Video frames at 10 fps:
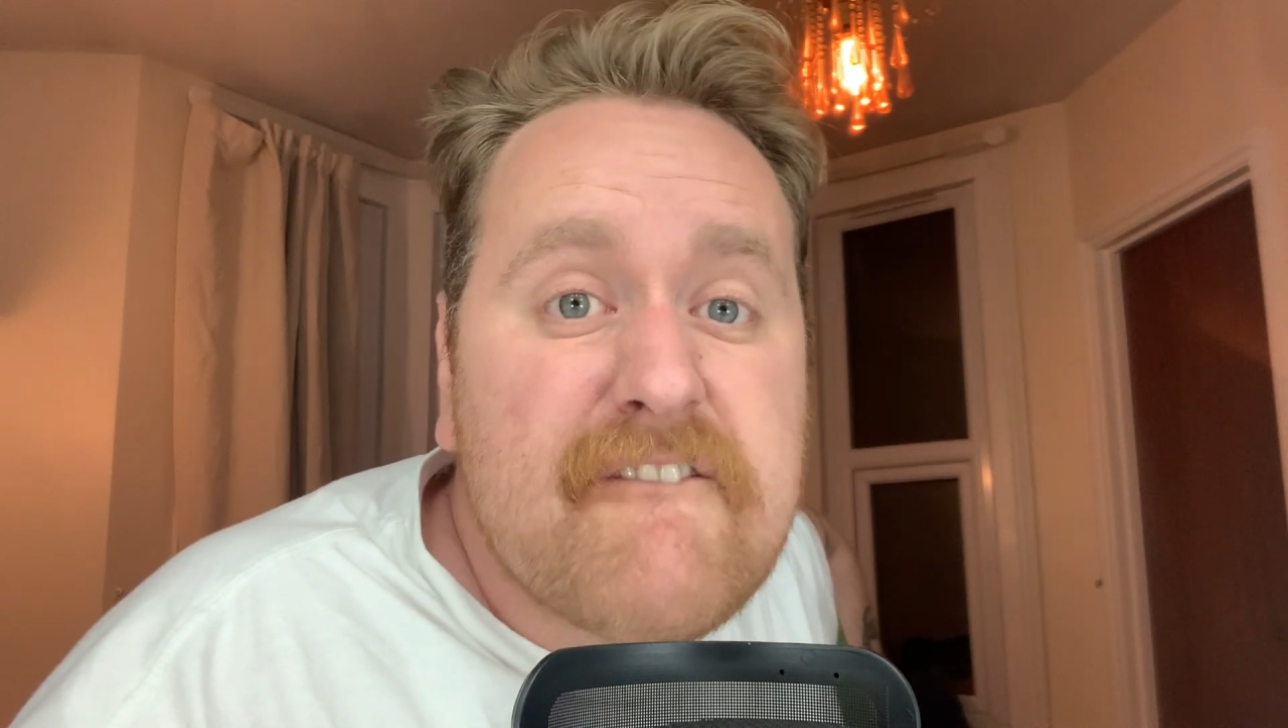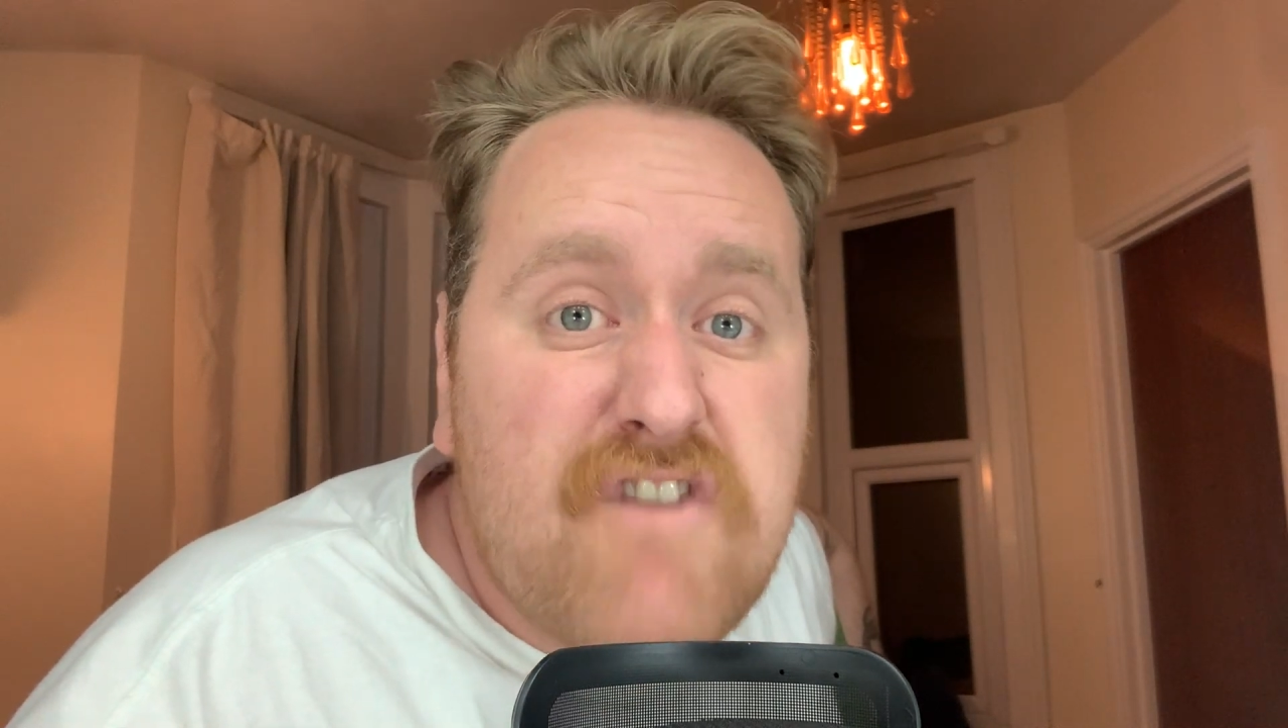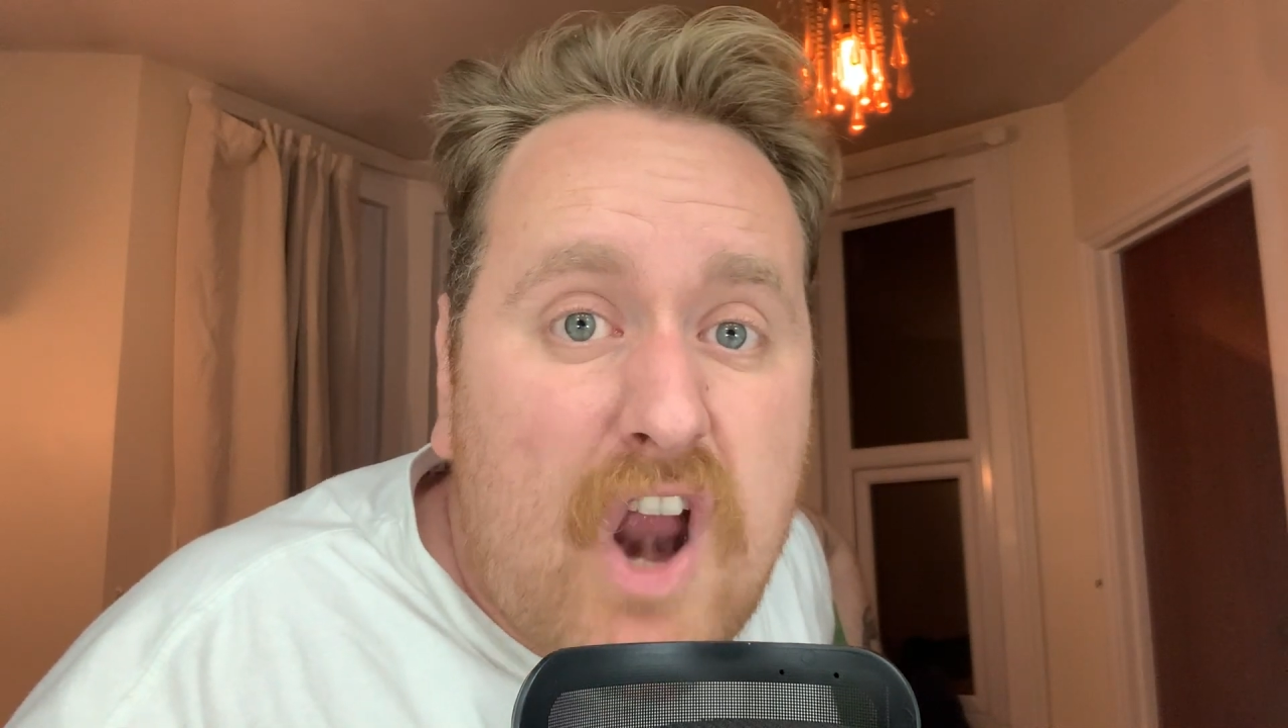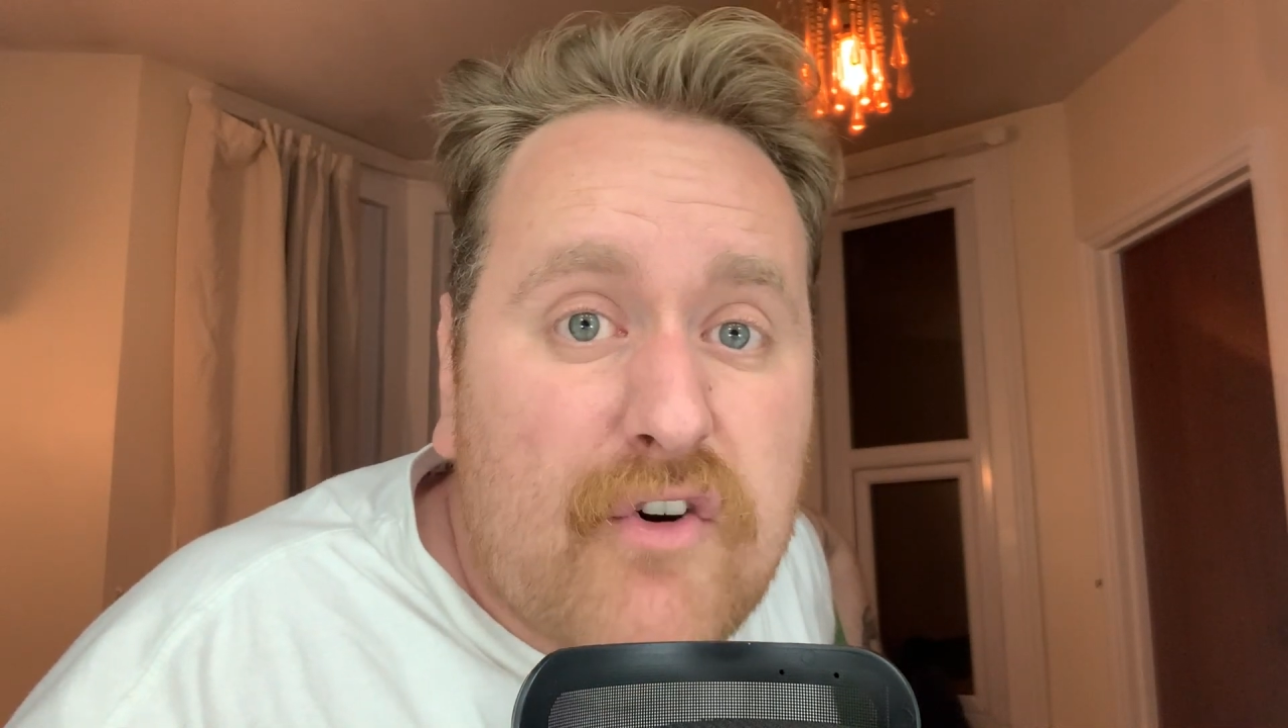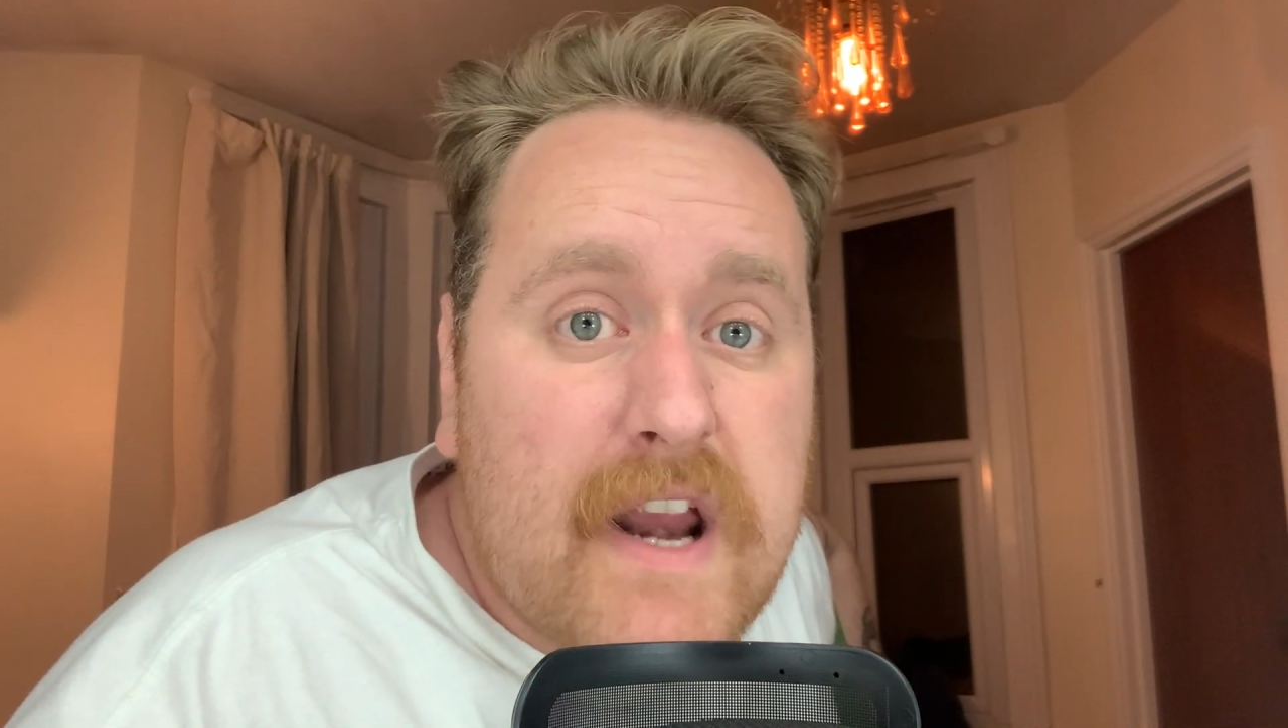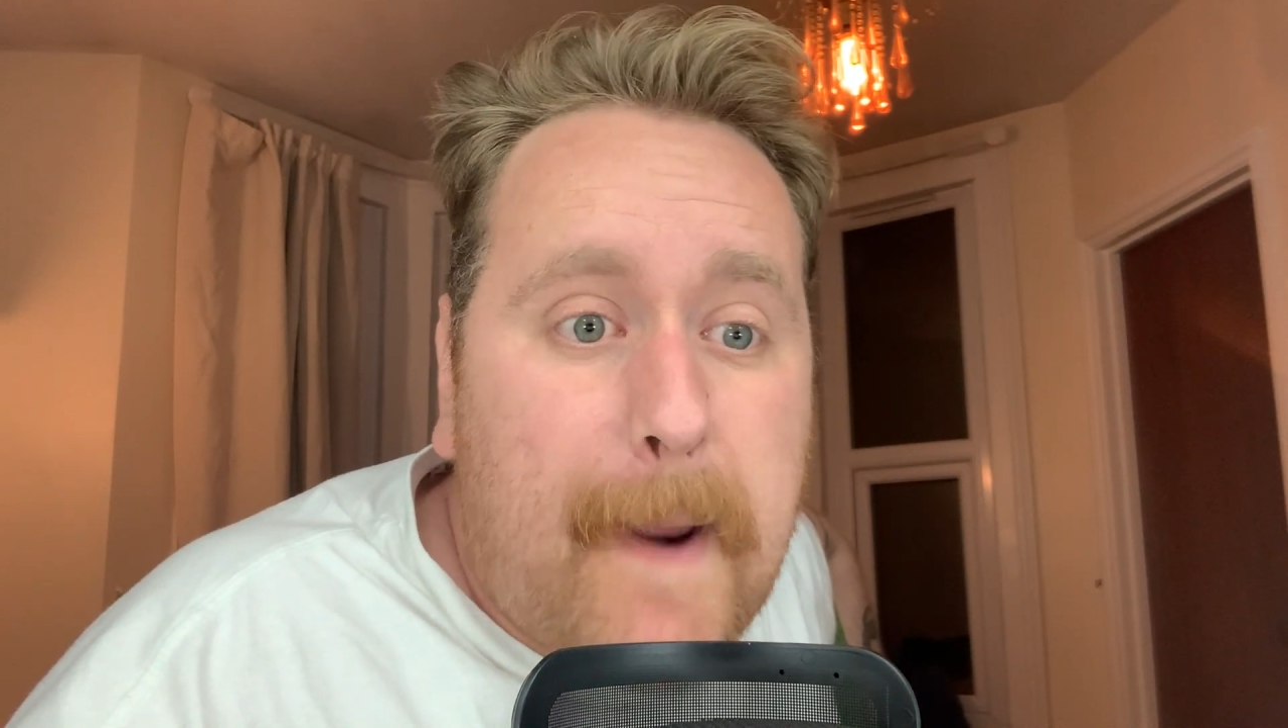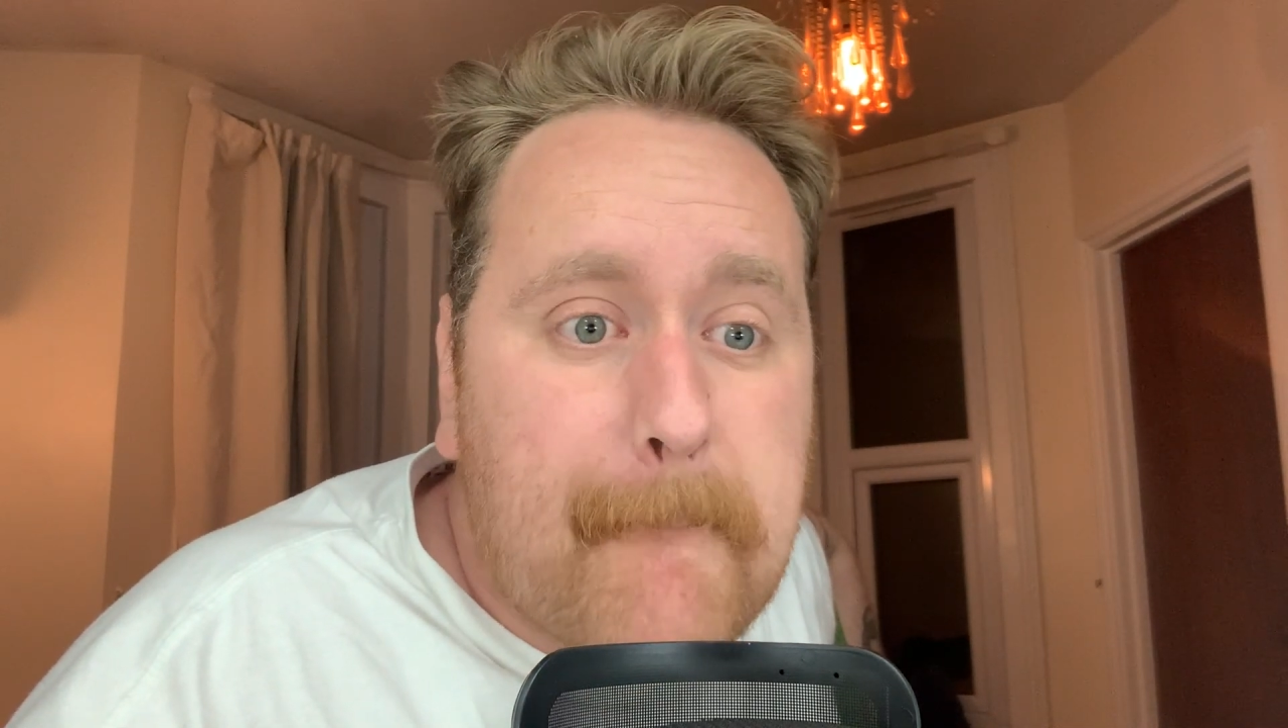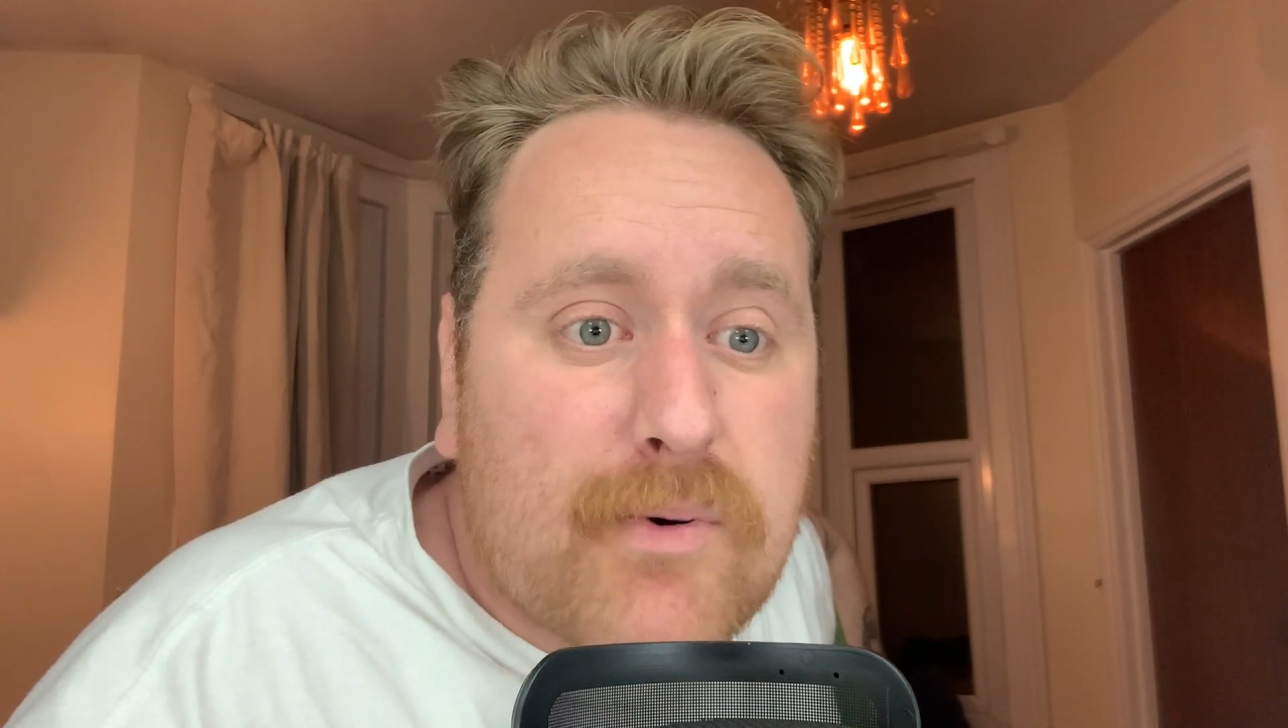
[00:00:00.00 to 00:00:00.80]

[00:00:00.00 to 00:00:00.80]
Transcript: very